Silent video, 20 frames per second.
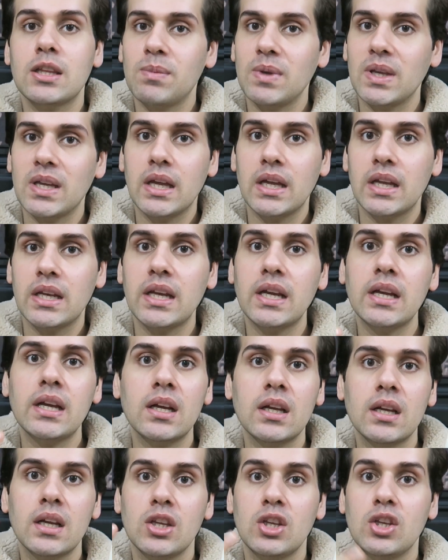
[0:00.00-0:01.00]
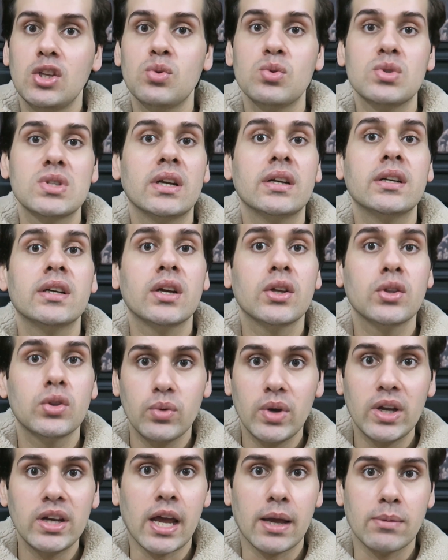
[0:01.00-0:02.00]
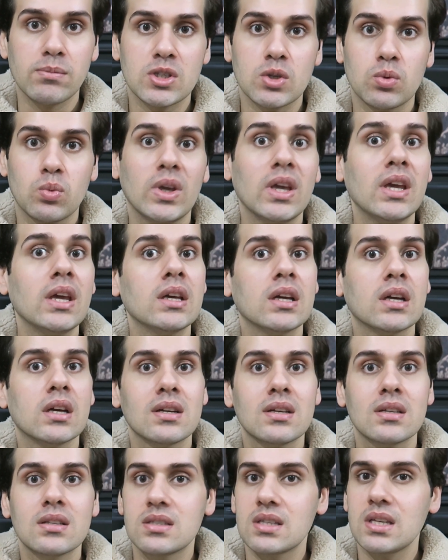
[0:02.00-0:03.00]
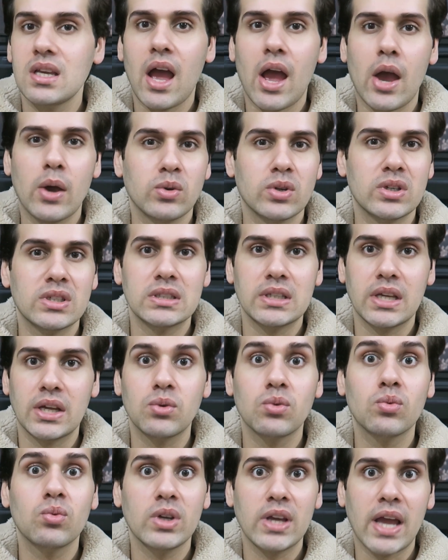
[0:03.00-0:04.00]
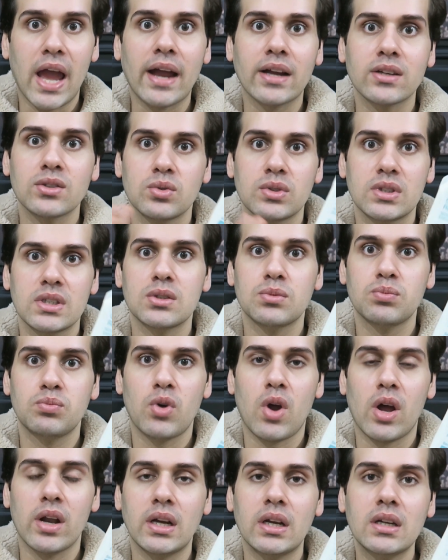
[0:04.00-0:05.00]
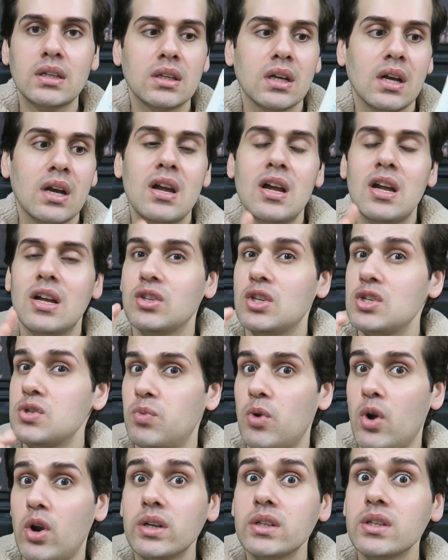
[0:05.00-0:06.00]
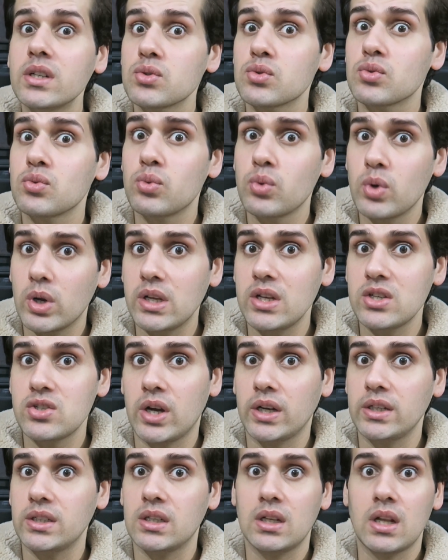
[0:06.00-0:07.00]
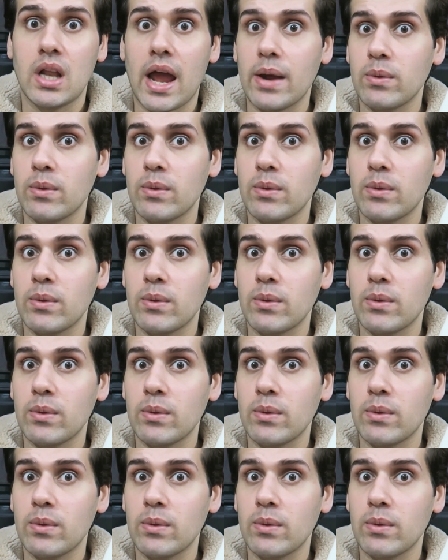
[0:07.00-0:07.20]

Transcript: In the beginning, use it 3 times a week. See how your skin react to this product. This product is really gentle.